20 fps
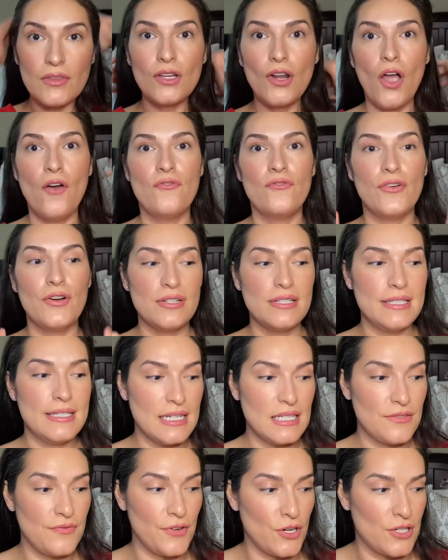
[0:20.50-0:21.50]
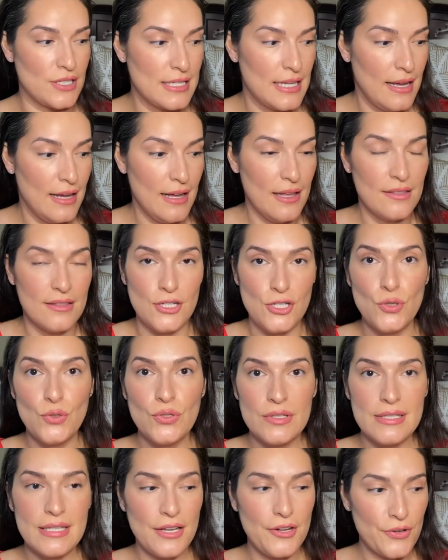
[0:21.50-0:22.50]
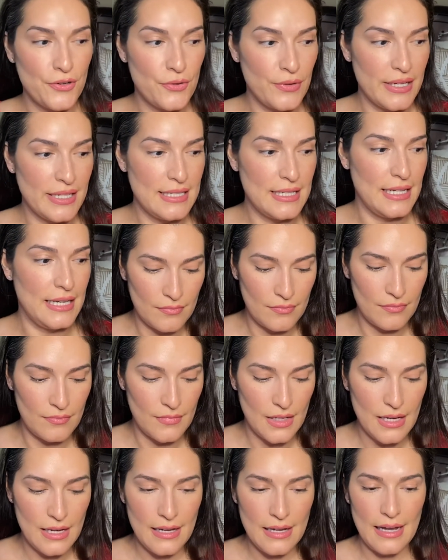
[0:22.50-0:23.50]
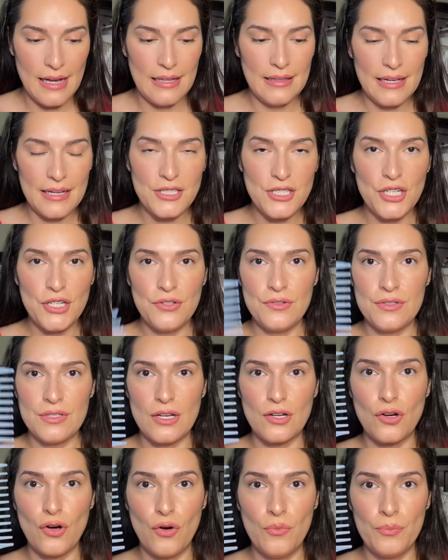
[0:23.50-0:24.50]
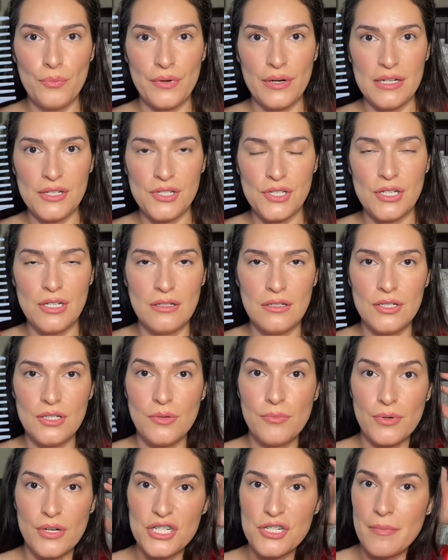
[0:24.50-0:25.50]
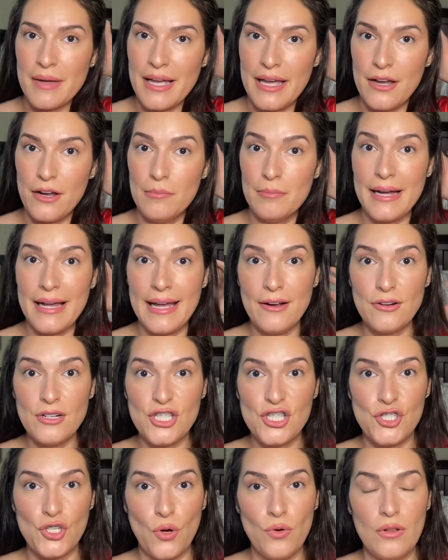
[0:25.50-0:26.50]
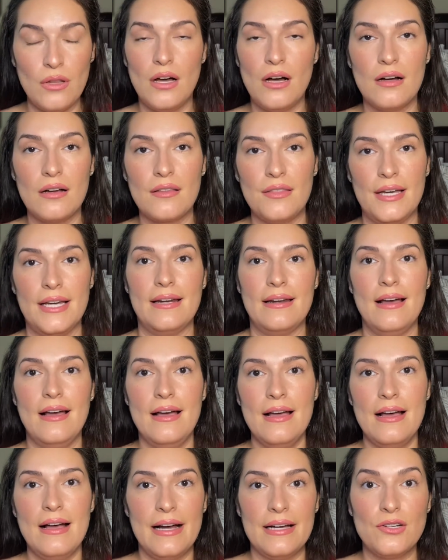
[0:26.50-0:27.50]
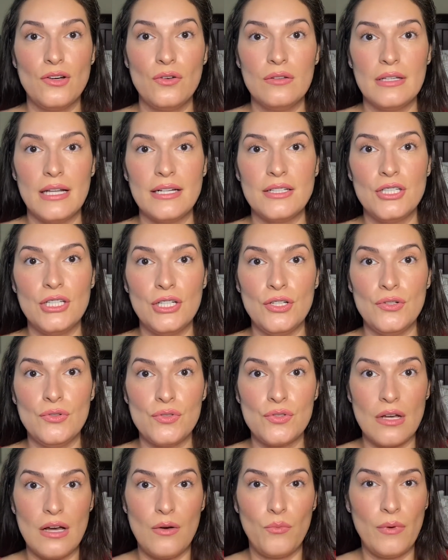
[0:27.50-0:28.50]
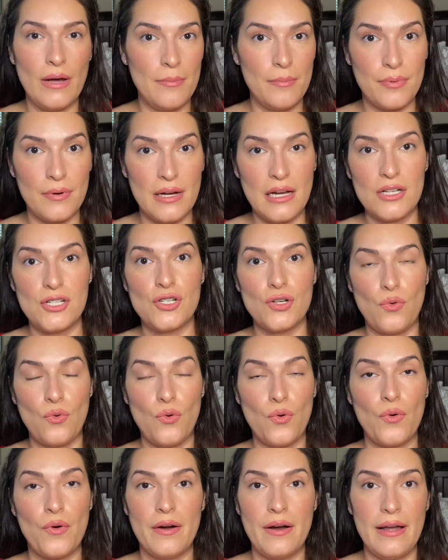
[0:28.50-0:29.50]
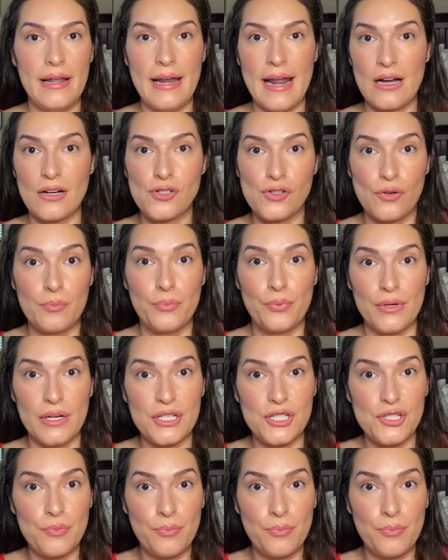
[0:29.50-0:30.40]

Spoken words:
first things first, the tools that you're going to need. I like to use a comb brush to brush my hair. My hair is so long that I don't like to use a wet brush or an actual brush.